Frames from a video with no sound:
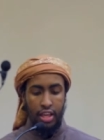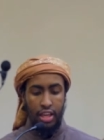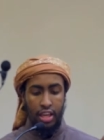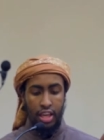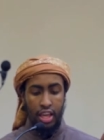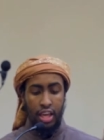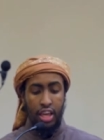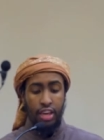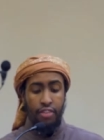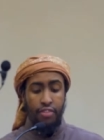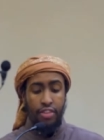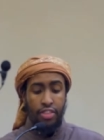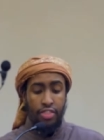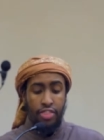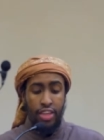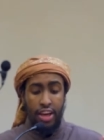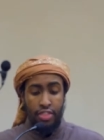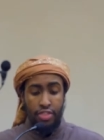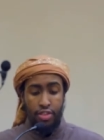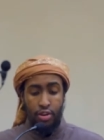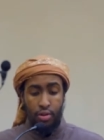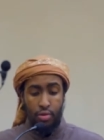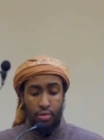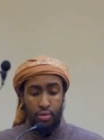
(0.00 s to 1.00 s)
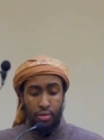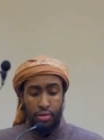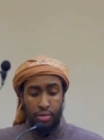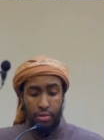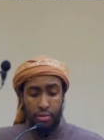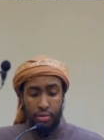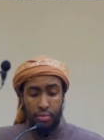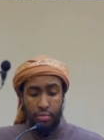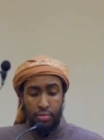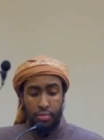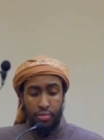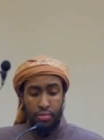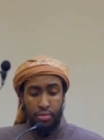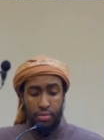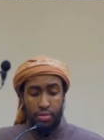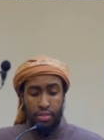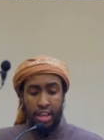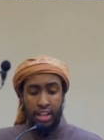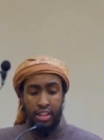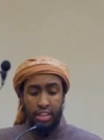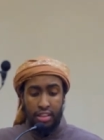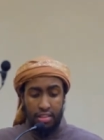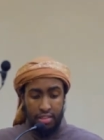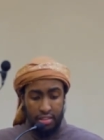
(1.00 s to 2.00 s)
even that though
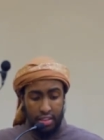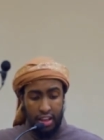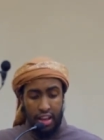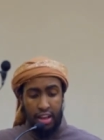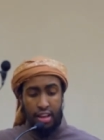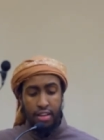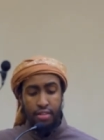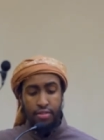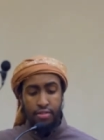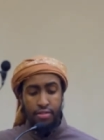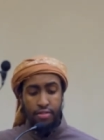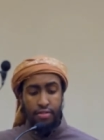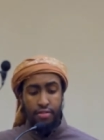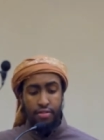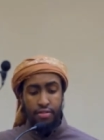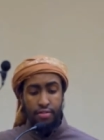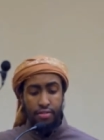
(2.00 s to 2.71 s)
they deserve